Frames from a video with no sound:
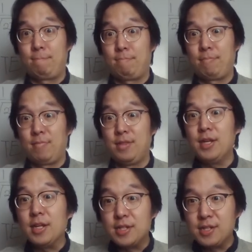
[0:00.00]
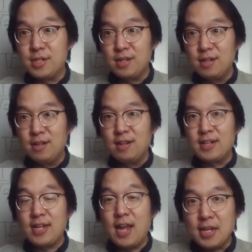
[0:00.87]
This,
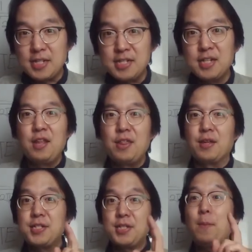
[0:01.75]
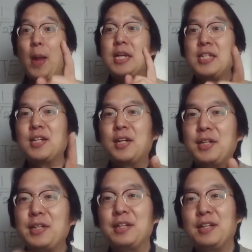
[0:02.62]
yes, the
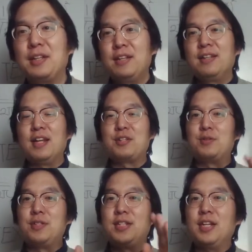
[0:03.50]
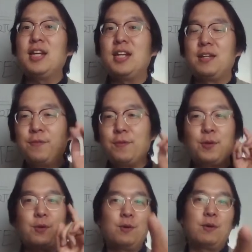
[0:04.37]
summation that you did for
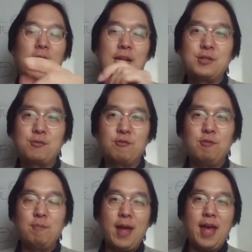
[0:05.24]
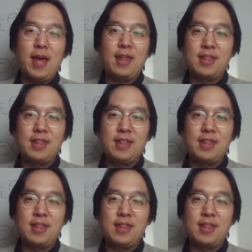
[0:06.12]
your high school math.